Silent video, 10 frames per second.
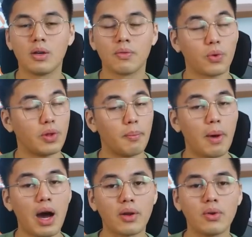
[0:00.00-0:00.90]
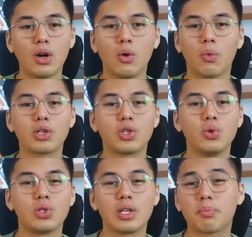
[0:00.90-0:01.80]
For the model, we're
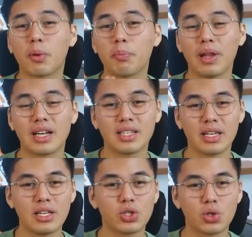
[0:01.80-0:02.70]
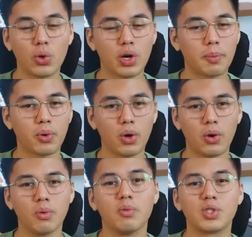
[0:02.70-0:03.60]
choosing Perplexity Sonar
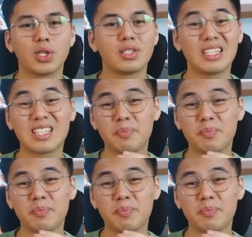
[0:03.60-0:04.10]
Pro, since it